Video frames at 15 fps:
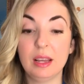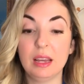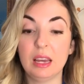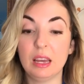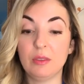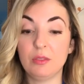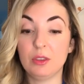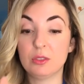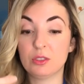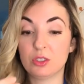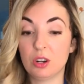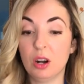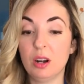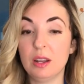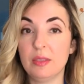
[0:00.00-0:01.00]
if you
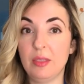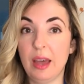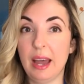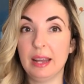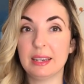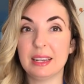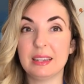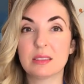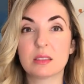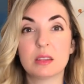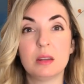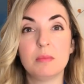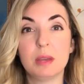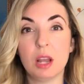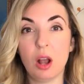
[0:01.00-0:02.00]
start in that, it's going to
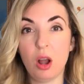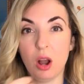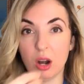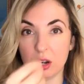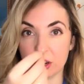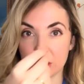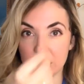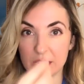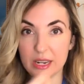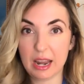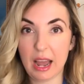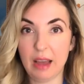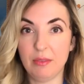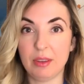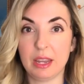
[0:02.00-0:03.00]
be harder to
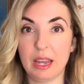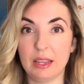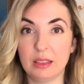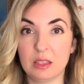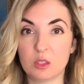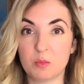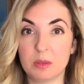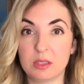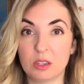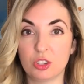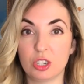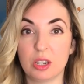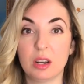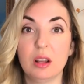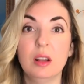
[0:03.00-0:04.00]
navigate this
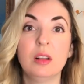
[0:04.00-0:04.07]
position.